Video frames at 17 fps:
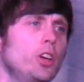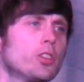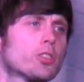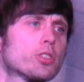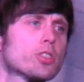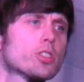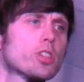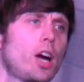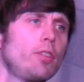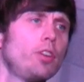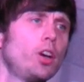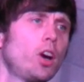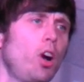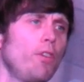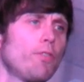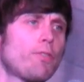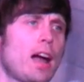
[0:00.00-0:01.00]
You used to shove
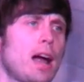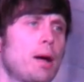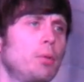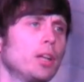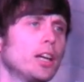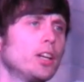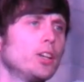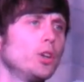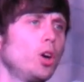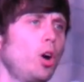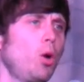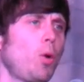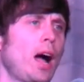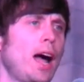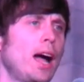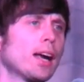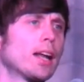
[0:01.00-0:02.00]
your whole family into a
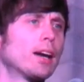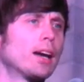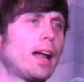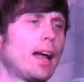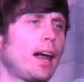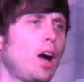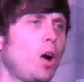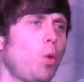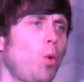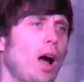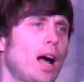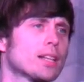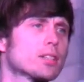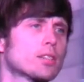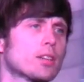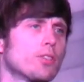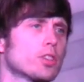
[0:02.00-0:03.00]
wagon and head out
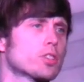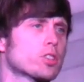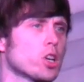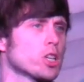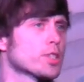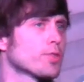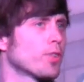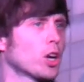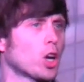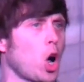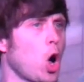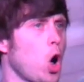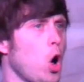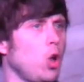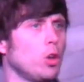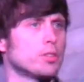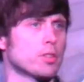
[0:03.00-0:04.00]
west to search for
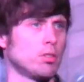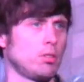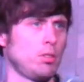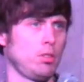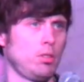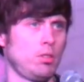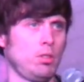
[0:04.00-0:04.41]
gold.